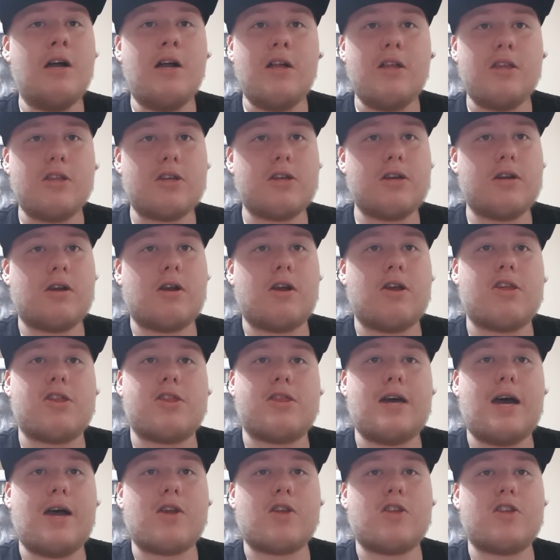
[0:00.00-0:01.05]
It's going to cost
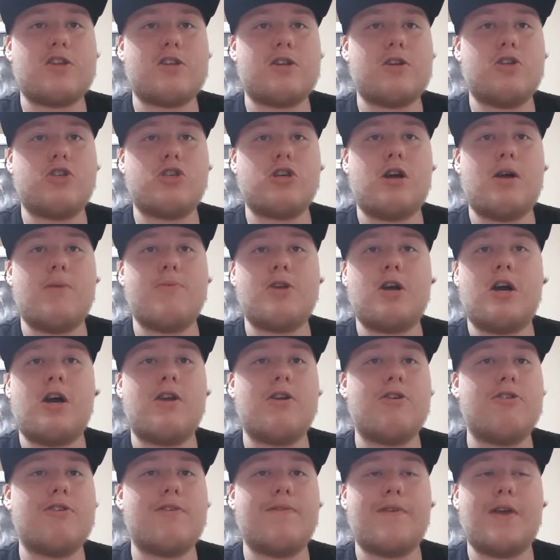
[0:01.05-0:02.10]
thousands of jobs.
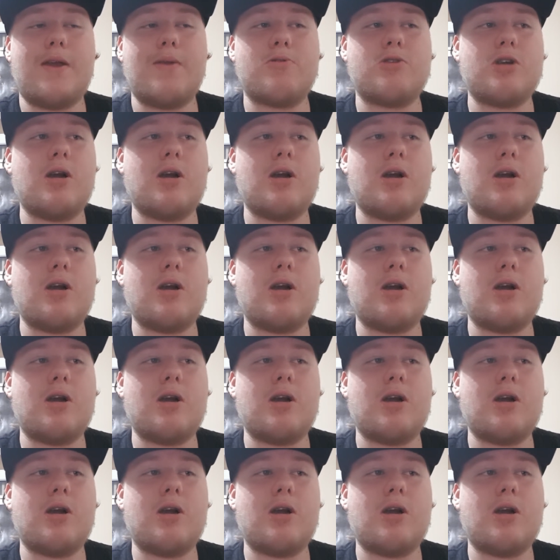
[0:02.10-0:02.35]
Hundreds of vape